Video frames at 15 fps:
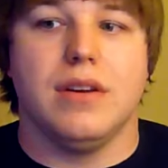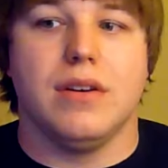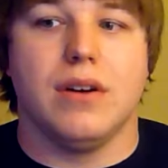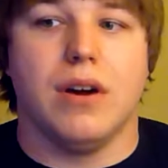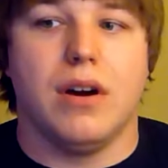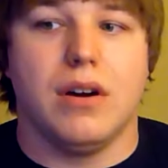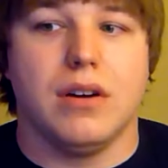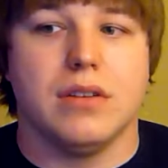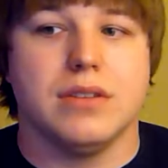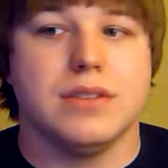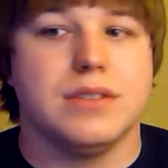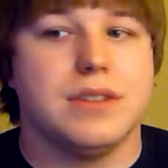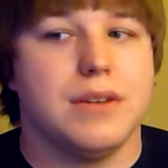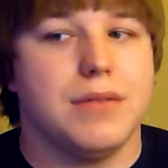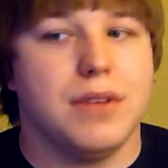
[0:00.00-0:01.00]
There are
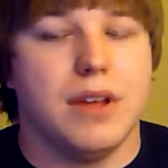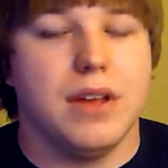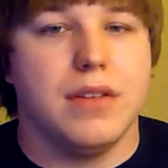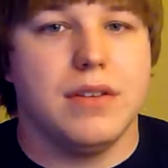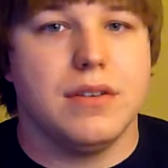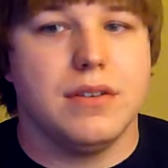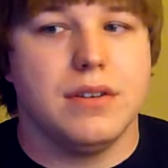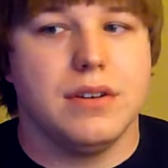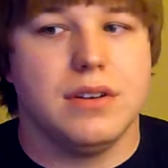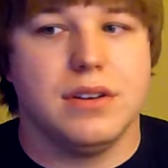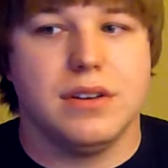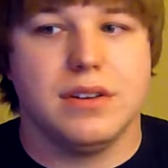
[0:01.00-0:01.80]
several other